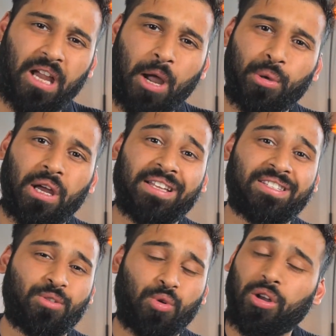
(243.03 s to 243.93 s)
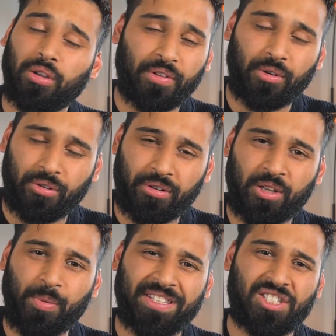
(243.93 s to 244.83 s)
I will answer to all of your
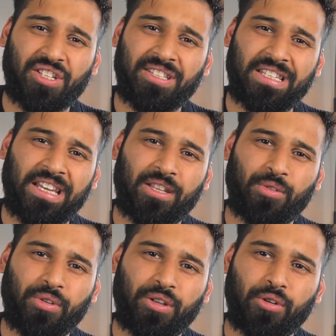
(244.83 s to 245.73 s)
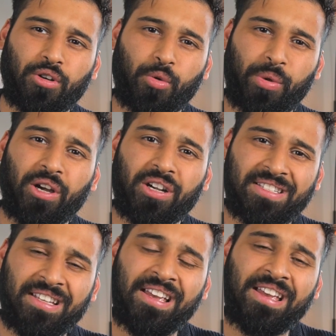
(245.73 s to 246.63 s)
questions and to your regards,